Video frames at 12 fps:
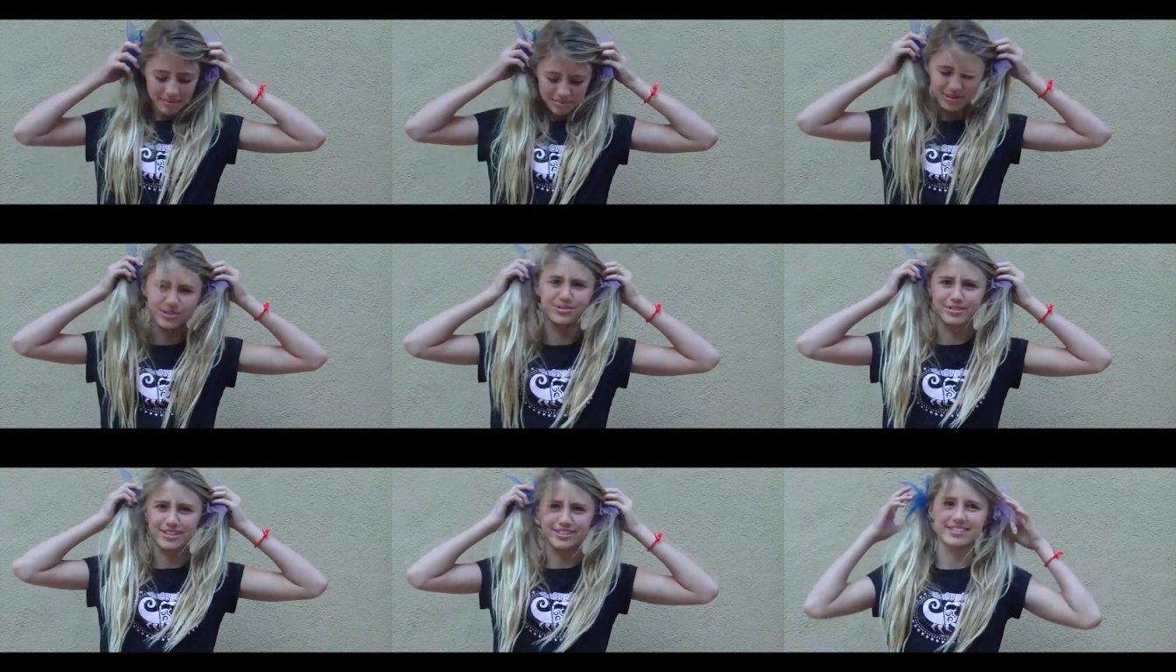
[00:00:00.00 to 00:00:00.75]
I'm still
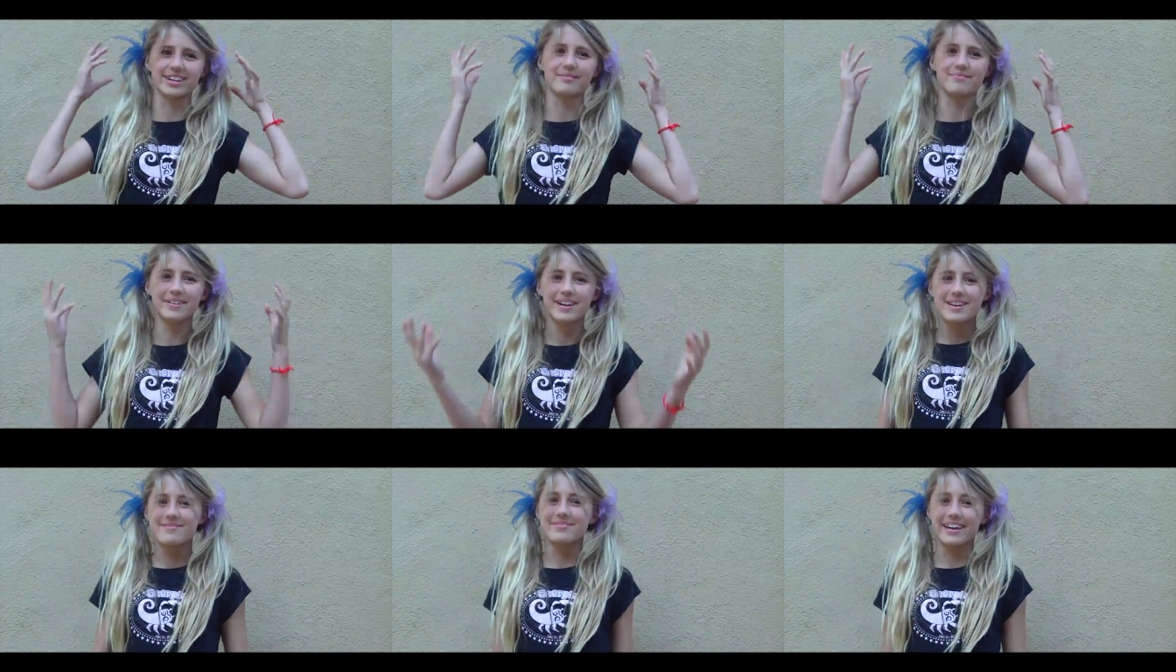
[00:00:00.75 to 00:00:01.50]
dressed up
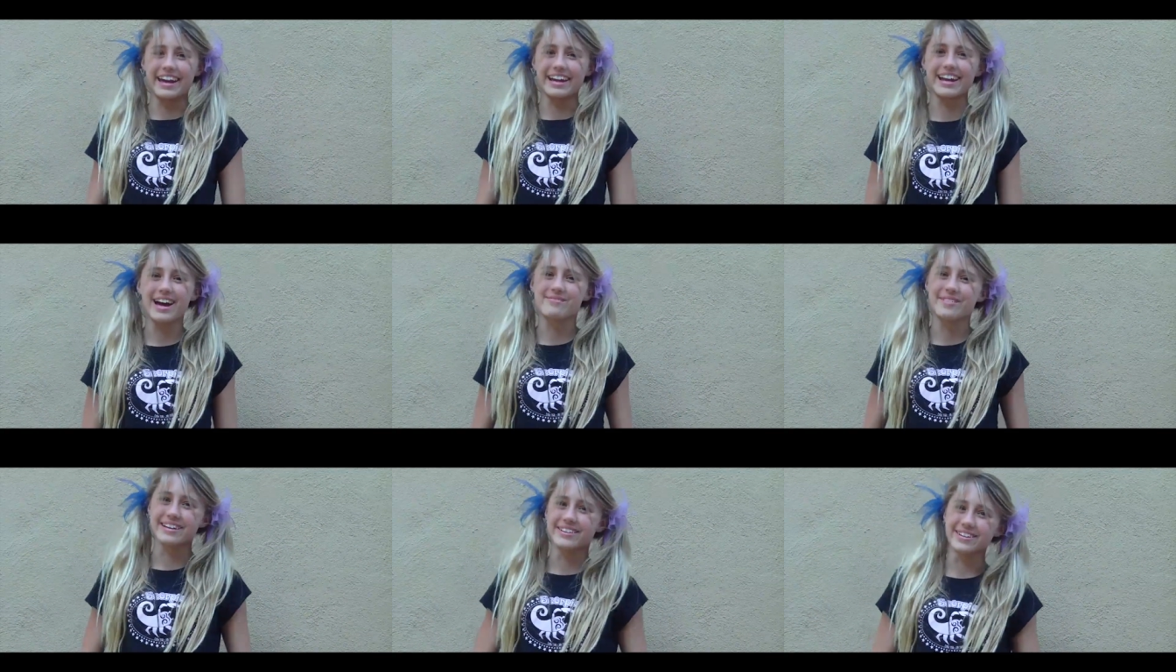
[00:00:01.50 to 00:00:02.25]
and have my